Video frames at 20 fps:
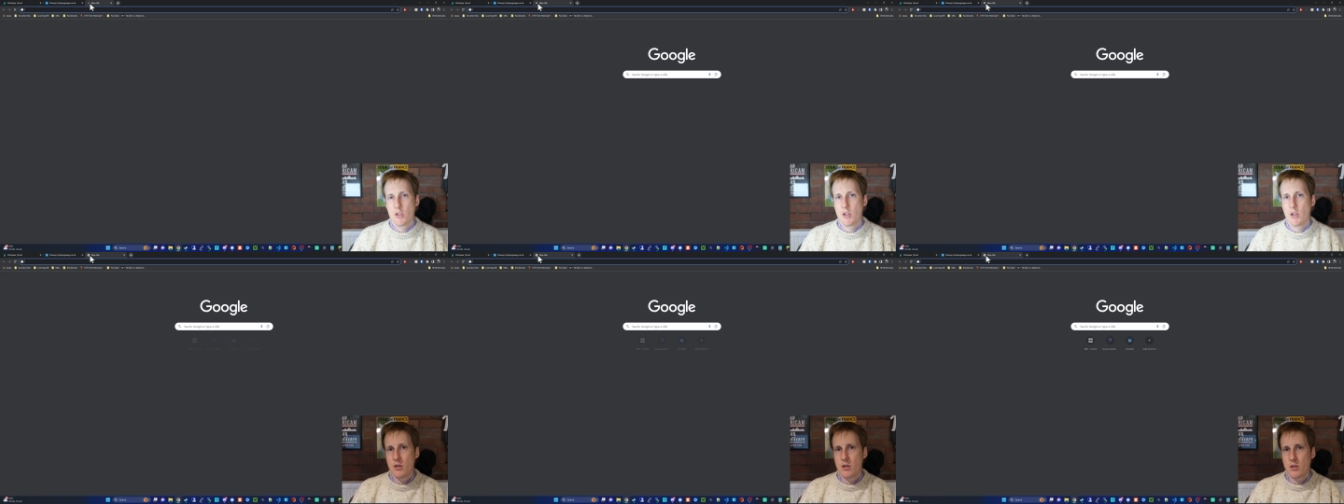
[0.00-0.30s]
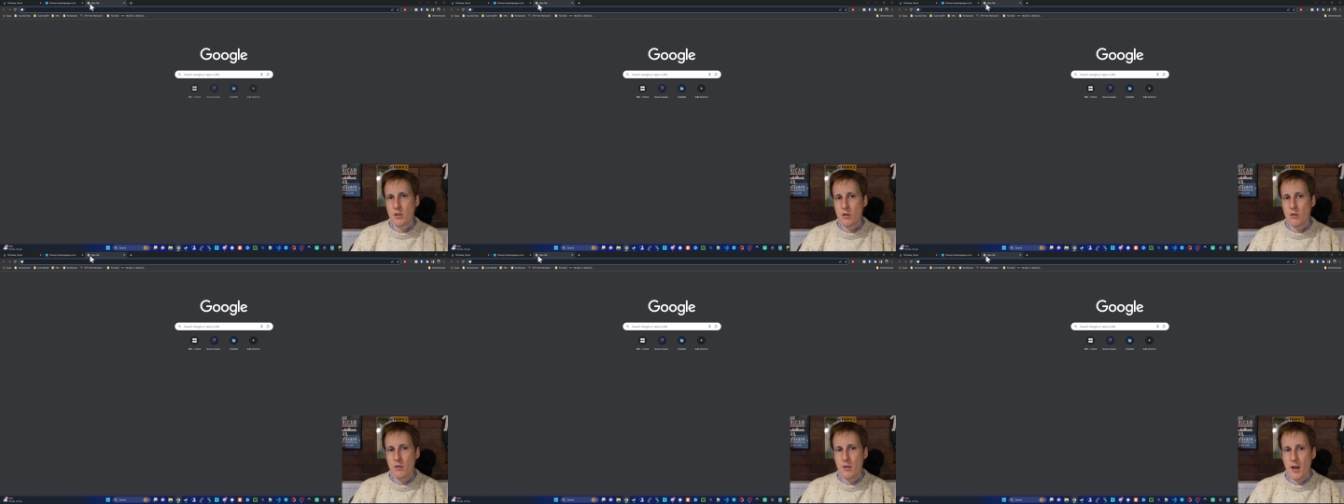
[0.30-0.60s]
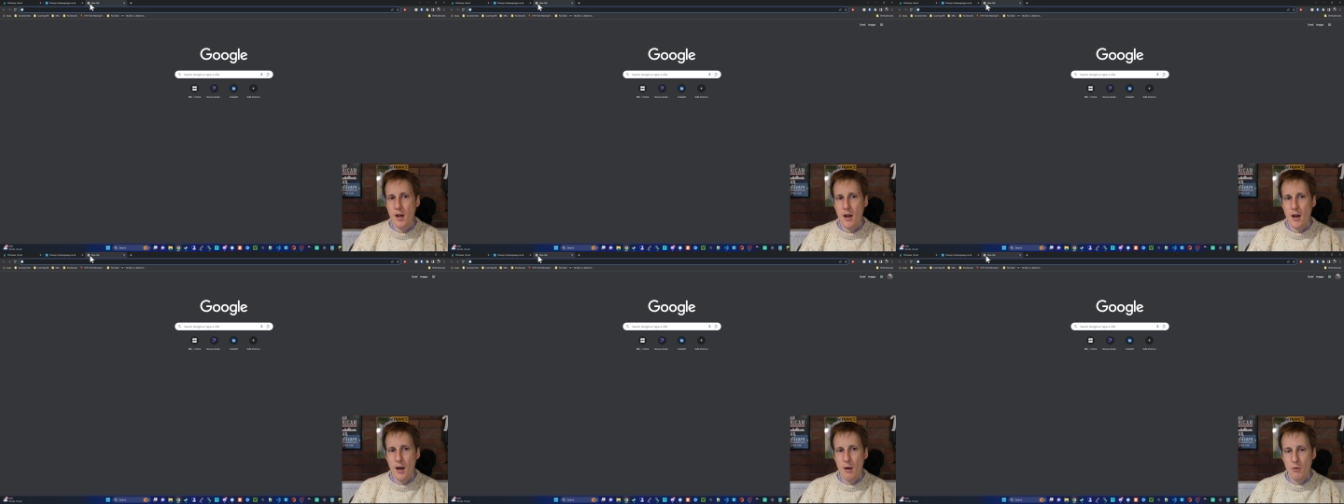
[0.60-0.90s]
So to do
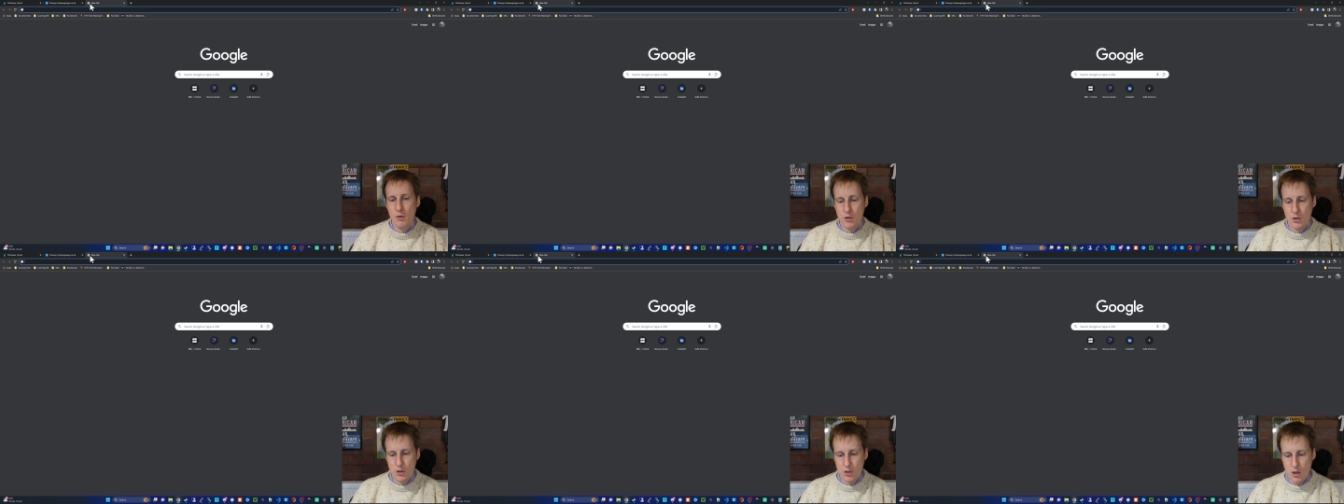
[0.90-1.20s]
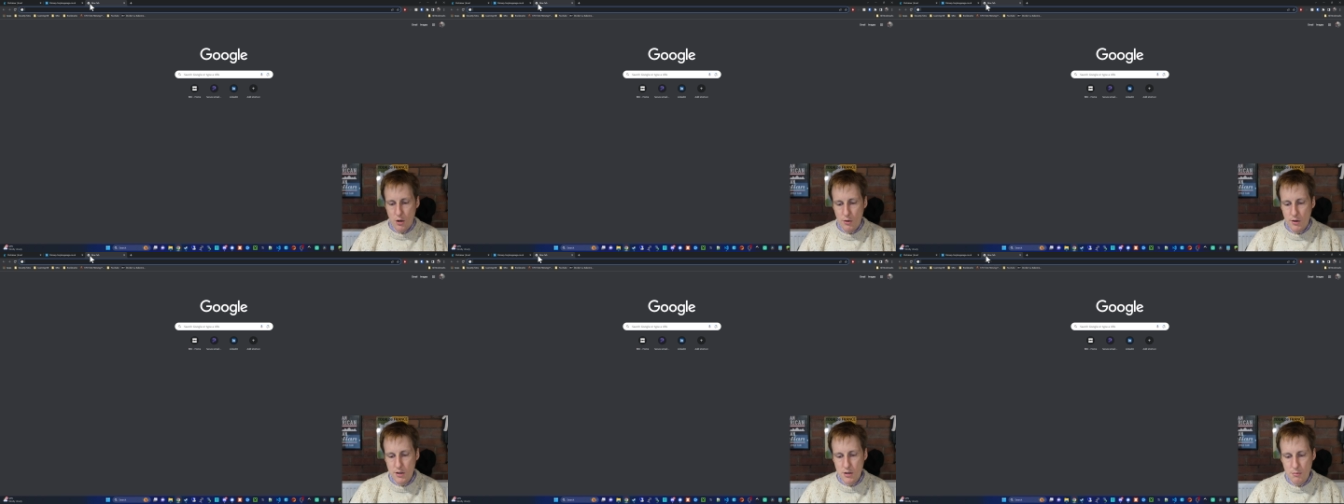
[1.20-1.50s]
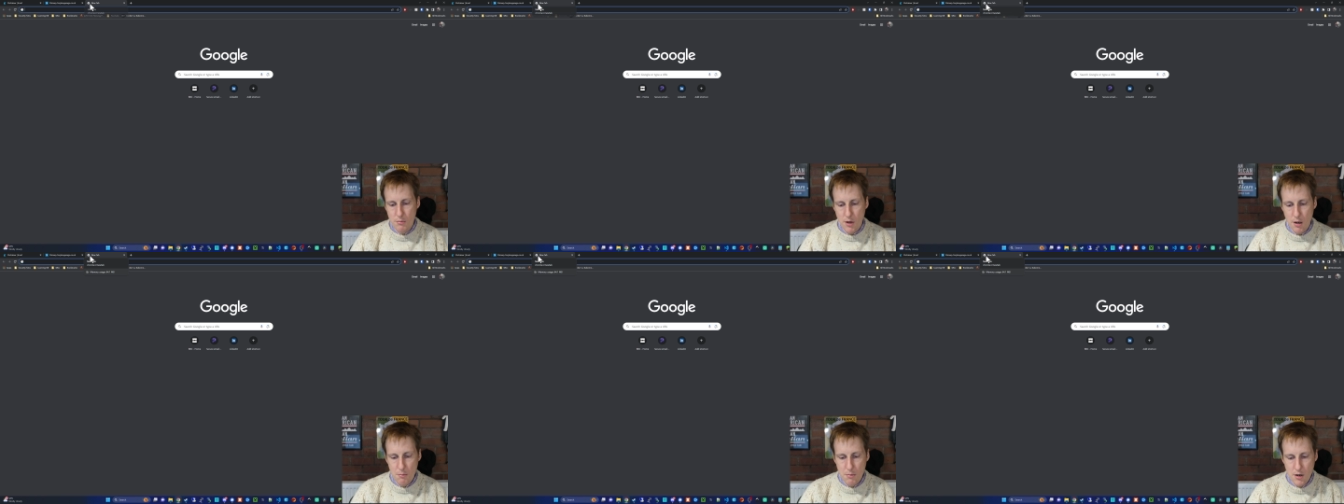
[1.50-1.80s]
that, I would just go
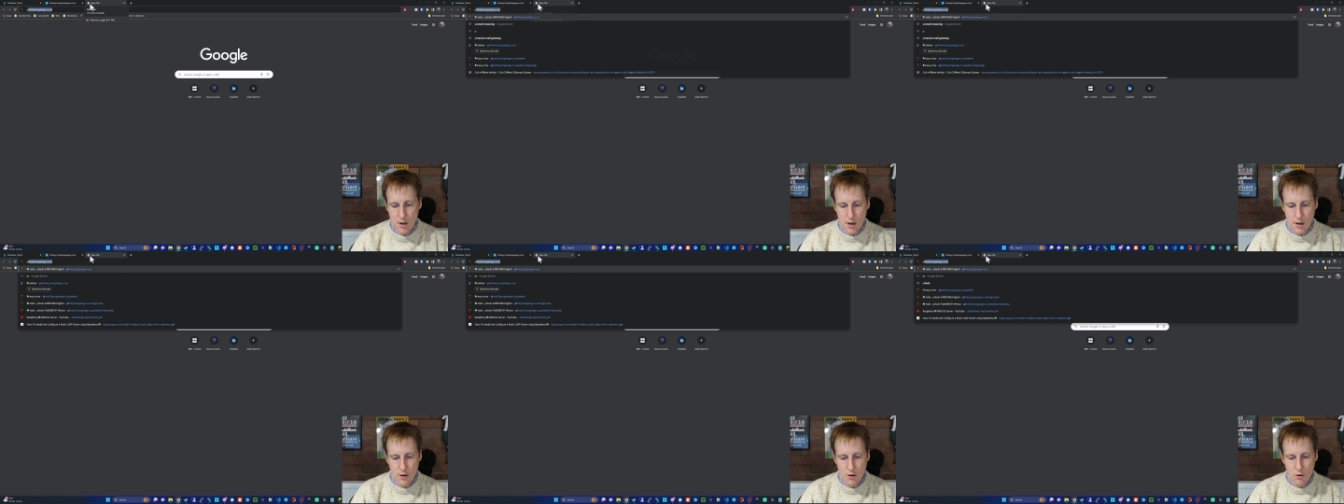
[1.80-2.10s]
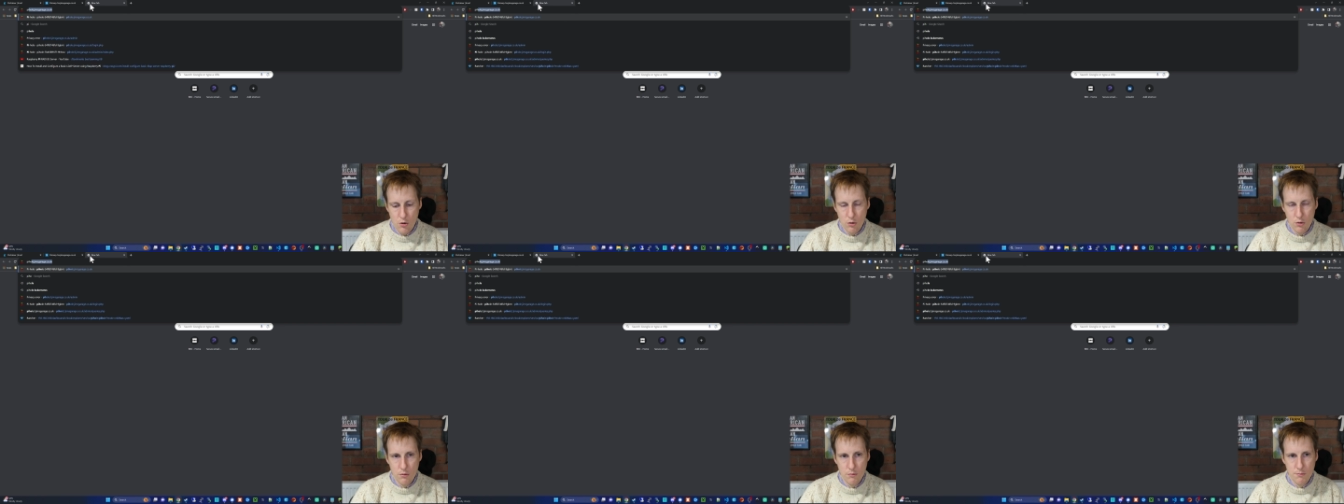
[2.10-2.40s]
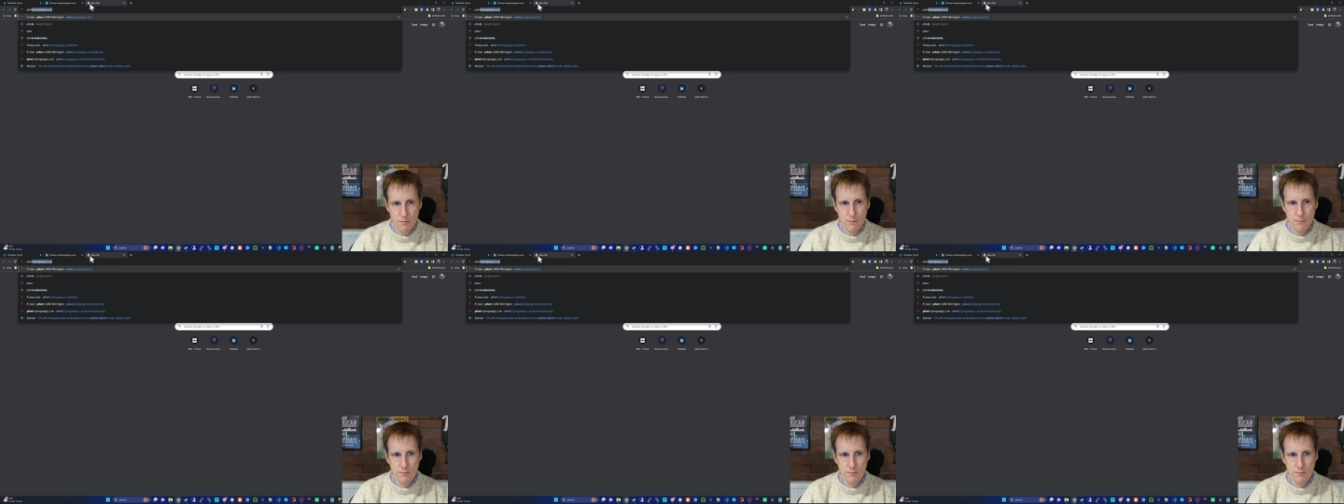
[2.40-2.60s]
into my Pi-hole.